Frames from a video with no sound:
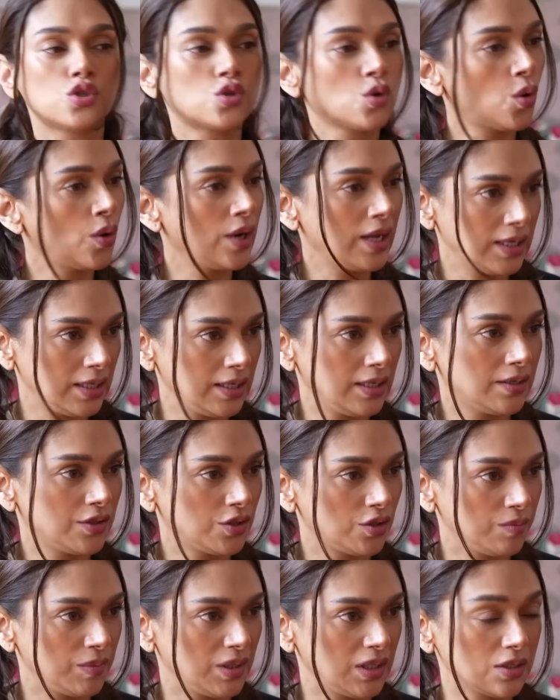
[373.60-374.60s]
so
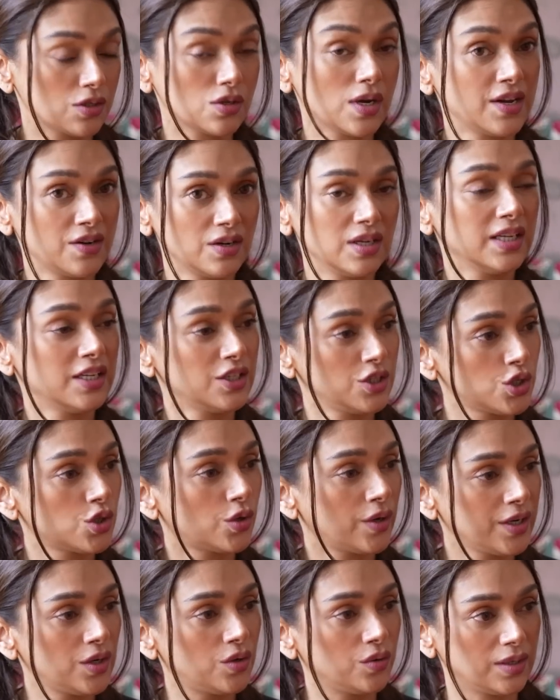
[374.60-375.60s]
alien to me. So I really
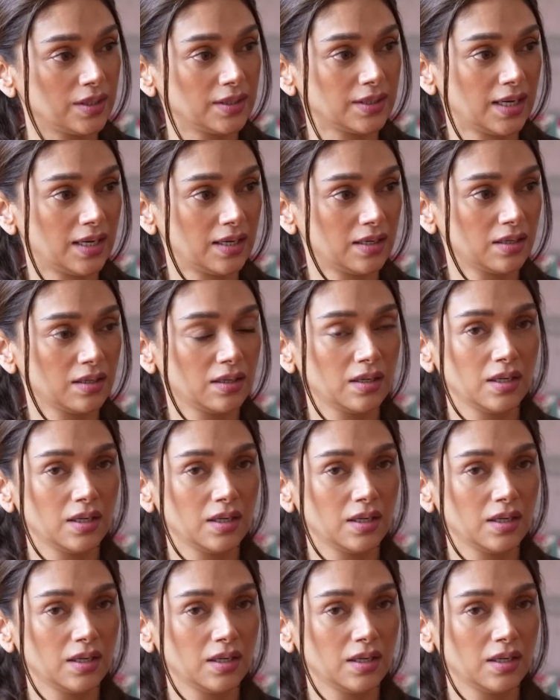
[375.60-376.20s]
enjoyed doing that